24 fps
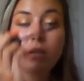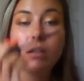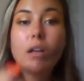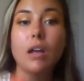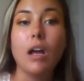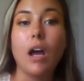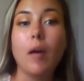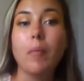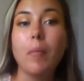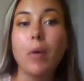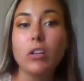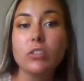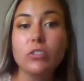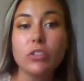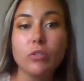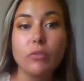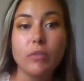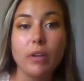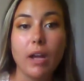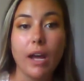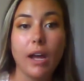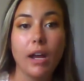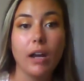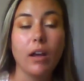I'm also
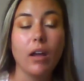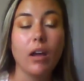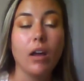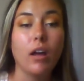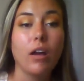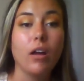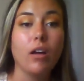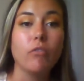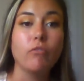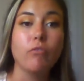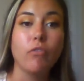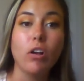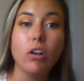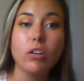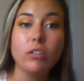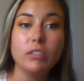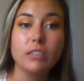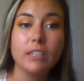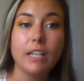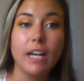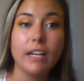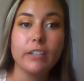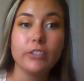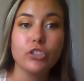not a false
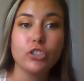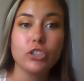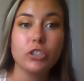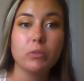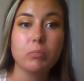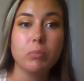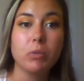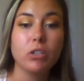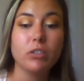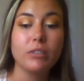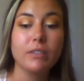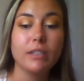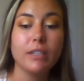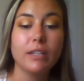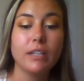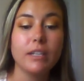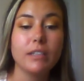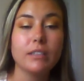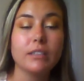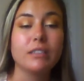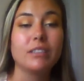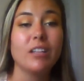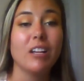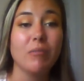lashes person.
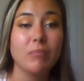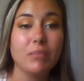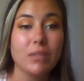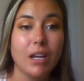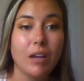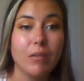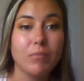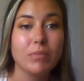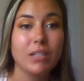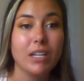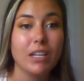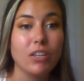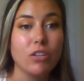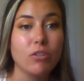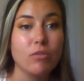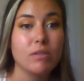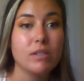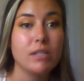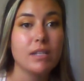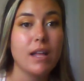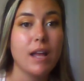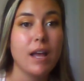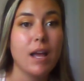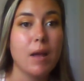Sometimes I use
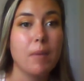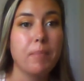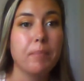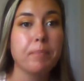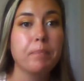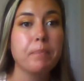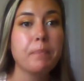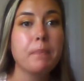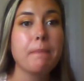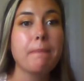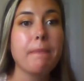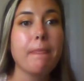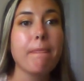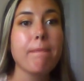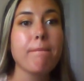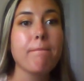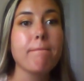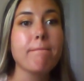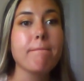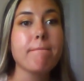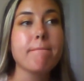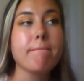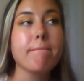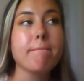them.
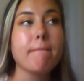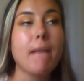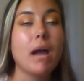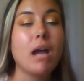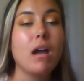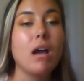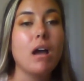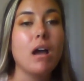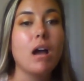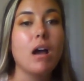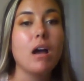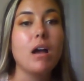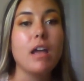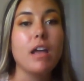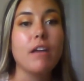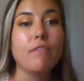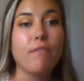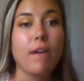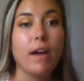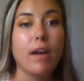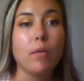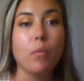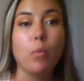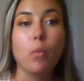If
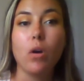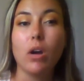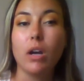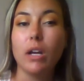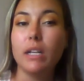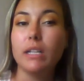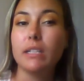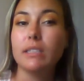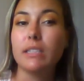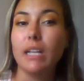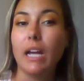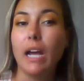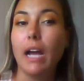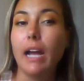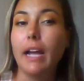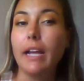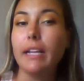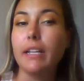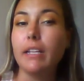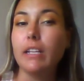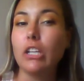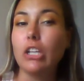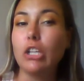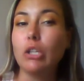I was,
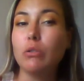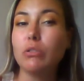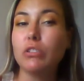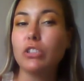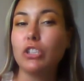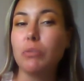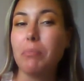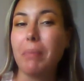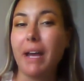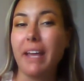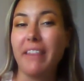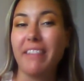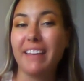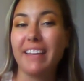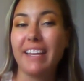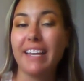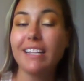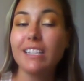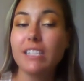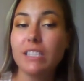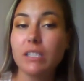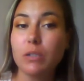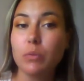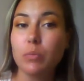I used to buy the
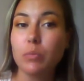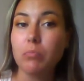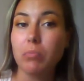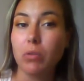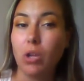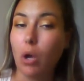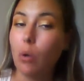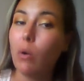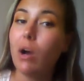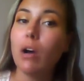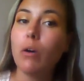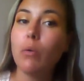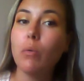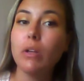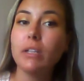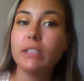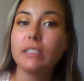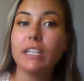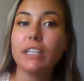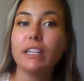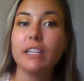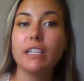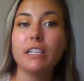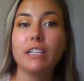Kiss blowout ones, I
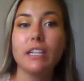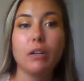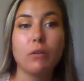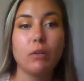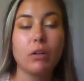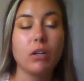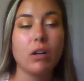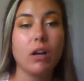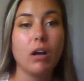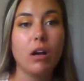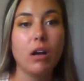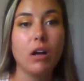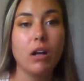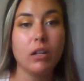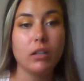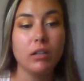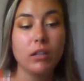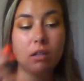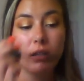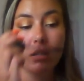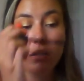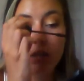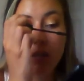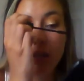think they were called,
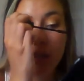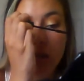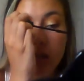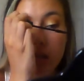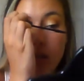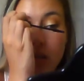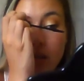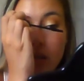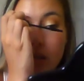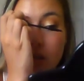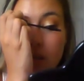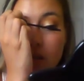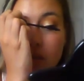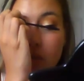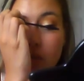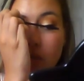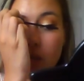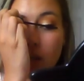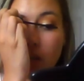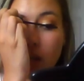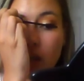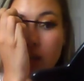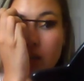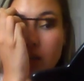but
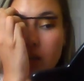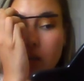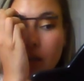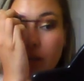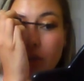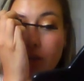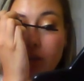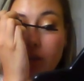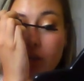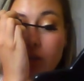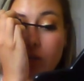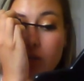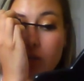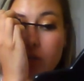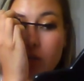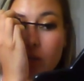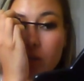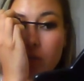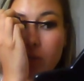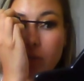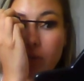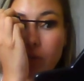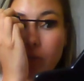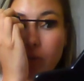I just haven't used them
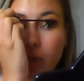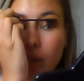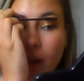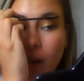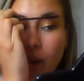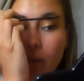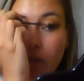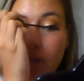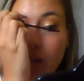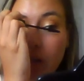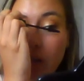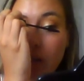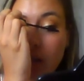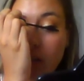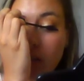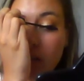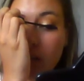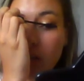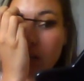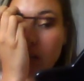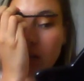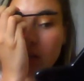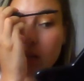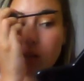in forever,
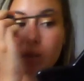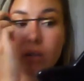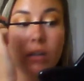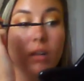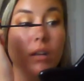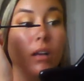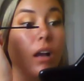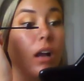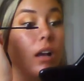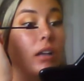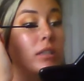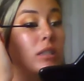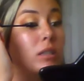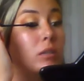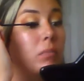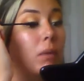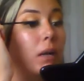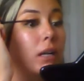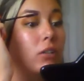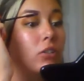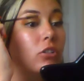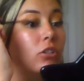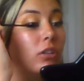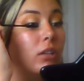
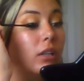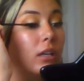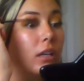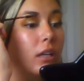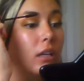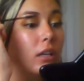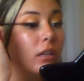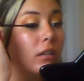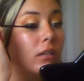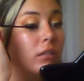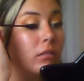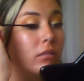especially